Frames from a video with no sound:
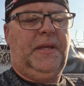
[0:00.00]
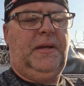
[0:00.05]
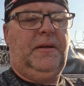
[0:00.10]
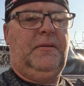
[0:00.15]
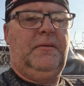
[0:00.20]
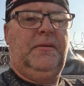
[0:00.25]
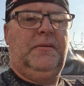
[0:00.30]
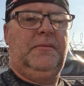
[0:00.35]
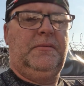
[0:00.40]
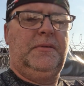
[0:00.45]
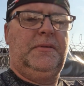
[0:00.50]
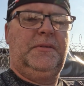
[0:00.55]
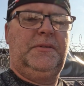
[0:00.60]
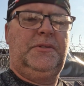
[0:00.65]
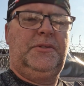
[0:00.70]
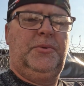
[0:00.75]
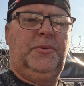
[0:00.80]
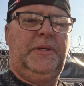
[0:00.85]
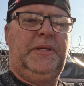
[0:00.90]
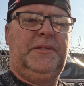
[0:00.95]
don't know,
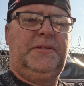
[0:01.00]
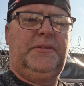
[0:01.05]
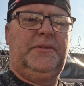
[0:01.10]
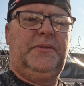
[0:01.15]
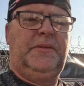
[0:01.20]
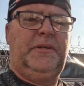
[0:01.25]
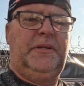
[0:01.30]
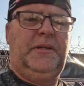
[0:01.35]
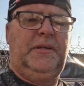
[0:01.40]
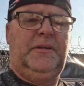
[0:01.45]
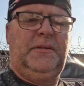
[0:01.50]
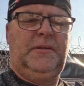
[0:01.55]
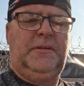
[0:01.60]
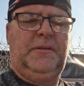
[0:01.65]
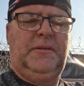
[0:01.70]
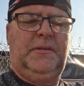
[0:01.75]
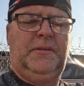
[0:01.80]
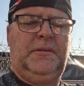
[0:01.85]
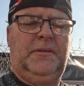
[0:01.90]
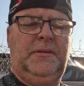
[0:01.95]
tweezer thing
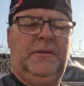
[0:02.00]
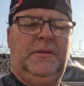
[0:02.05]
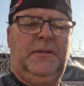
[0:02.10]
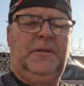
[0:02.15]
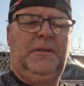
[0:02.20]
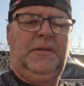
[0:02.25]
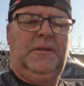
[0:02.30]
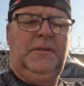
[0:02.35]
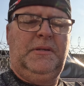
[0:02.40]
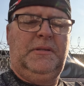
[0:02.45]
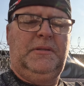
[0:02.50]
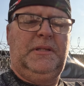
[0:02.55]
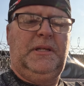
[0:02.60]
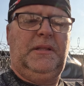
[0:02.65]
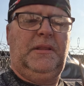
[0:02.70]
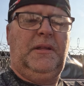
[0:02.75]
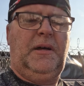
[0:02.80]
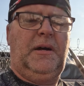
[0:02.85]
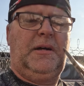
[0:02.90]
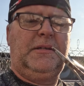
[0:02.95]

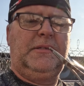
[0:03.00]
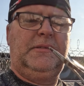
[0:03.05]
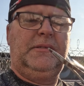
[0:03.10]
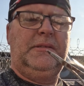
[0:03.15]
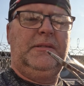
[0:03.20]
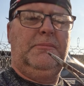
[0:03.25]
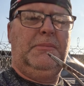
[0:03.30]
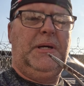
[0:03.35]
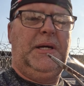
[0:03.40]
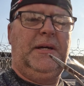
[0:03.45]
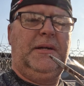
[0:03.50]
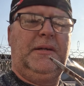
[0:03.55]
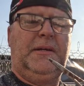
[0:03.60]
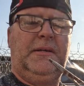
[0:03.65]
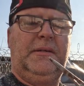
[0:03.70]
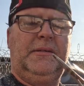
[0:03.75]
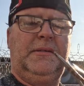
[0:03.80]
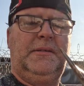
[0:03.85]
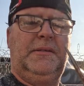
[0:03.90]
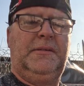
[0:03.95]
that locks in the
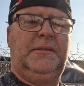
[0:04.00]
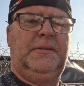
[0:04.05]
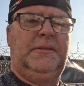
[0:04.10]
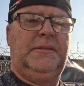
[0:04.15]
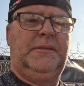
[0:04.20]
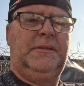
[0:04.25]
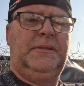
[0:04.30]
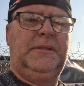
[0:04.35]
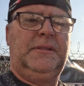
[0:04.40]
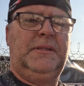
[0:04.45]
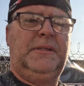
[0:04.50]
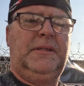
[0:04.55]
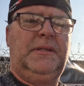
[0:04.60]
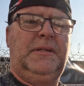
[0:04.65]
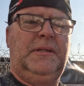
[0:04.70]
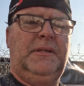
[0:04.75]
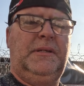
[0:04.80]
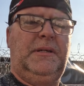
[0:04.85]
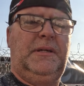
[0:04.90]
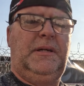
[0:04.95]
back.
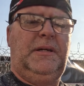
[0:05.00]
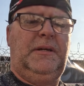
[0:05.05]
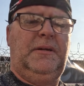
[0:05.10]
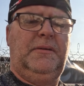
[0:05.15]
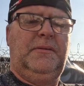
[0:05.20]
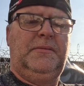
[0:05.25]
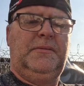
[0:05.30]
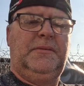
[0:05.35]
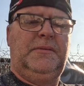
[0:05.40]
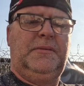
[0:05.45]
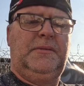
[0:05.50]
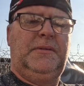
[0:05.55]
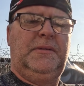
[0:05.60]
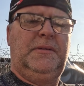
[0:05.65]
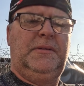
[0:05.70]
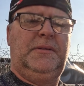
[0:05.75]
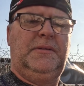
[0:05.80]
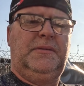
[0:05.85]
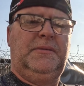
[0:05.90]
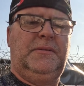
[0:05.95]
I don't
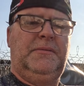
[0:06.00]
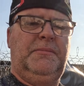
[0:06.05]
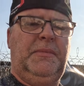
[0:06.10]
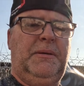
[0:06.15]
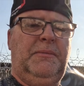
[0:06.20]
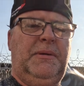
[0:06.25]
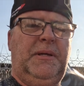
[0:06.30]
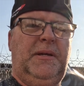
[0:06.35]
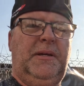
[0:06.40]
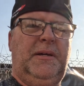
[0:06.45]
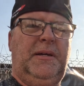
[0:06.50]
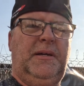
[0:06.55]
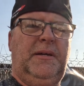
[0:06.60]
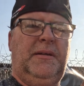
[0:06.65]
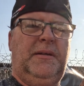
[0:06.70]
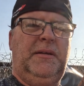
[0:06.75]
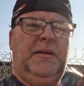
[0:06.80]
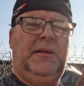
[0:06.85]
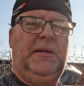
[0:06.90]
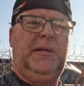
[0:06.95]
know, maybe
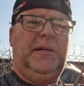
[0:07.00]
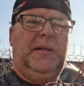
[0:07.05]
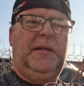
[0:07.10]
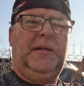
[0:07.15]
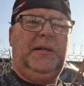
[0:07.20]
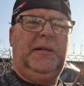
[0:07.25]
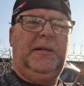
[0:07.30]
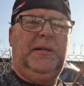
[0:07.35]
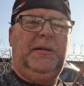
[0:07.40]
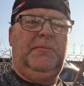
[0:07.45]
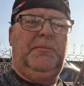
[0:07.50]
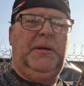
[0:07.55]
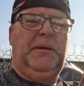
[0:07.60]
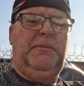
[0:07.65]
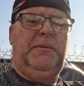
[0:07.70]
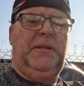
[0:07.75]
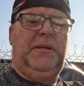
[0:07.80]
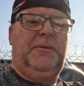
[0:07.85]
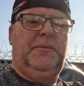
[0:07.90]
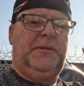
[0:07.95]

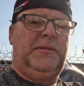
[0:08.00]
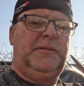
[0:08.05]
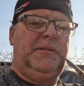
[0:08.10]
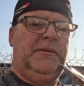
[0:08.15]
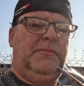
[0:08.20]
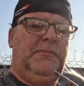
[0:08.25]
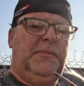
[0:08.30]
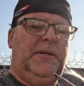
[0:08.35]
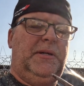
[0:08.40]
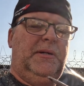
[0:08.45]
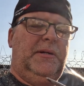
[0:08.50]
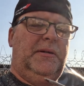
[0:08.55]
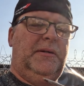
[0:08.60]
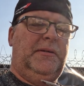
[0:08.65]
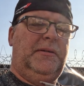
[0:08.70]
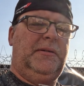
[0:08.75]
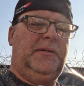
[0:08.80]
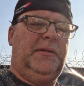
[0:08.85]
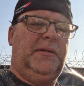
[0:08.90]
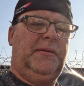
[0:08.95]
Maybe there was
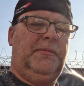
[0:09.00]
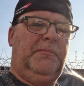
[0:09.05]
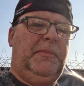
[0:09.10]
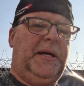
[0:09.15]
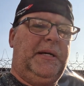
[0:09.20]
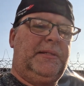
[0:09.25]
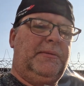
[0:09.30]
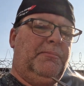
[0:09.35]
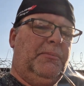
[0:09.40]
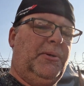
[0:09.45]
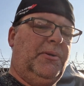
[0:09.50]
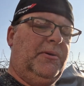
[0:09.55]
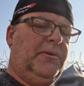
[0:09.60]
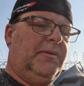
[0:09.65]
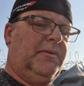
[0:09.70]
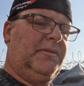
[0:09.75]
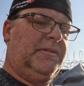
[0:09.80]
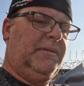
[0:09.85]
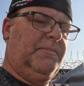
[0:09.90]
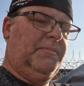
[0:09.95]
some mass
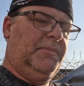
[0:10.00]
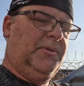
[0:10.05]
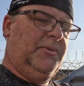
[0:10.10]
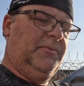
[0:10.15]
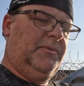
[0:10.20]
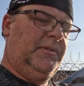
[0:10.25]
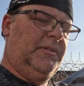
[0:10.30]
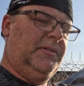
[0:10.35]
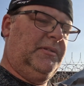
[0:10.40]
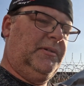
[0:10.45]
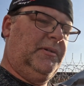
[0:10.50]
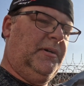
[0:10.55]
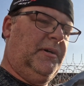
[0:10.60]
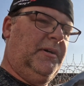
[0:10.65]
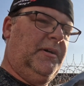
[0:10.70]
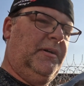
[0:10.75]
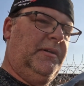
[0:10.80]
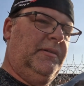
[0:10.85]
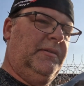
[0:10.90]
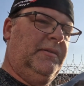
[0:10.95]
murder or something owned this
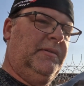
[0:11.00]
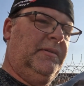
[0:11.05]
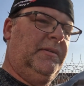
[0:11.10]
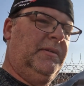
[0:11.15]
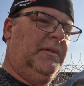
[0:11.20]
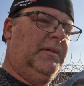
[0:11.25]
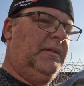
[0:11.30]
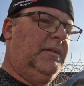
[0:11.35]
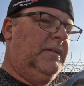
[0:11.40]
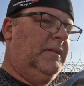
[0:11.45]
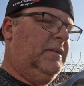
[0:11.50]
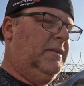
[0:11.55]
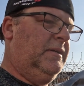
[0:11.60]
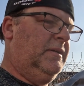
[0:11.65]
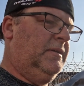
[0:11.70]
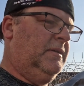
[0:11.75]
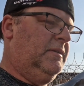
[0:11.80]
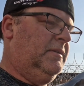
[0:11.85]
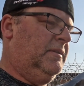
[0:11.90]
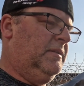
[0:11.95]
car, and
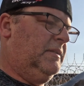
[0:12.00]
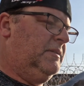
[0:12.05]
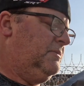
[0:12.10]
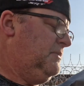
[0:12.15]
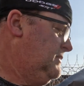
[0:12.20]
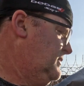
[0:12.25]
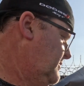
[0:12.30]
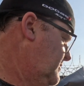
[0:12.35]
that's what